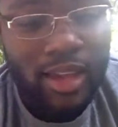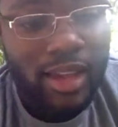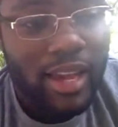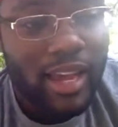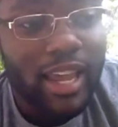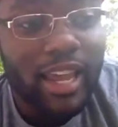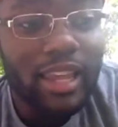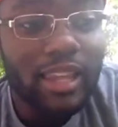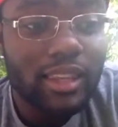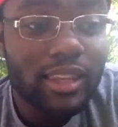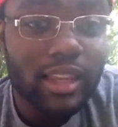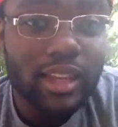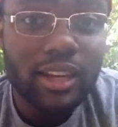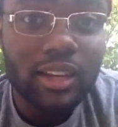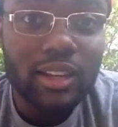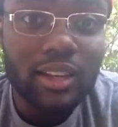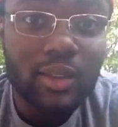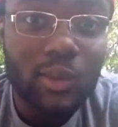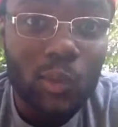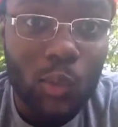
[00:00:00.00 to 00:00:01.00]
He
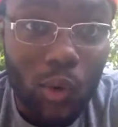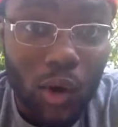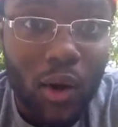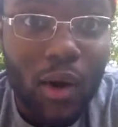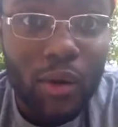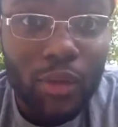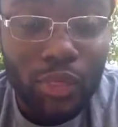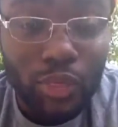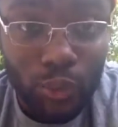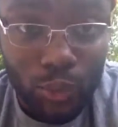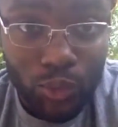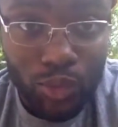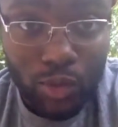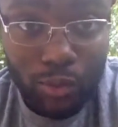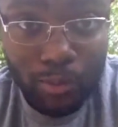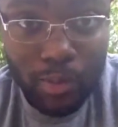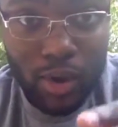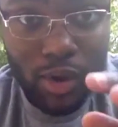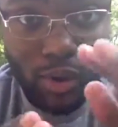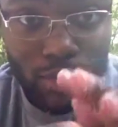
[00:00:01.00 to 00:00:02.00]
literally walked through the
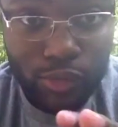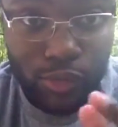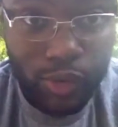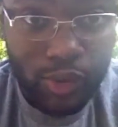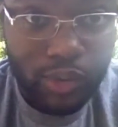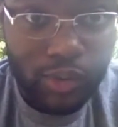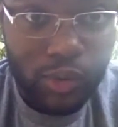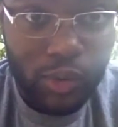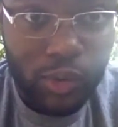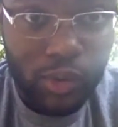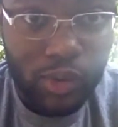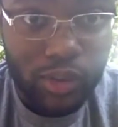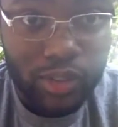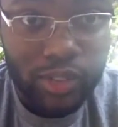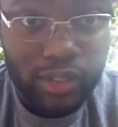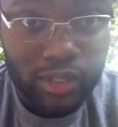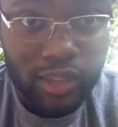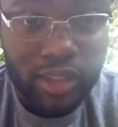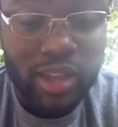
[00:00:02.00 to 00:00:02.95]
mall front doors,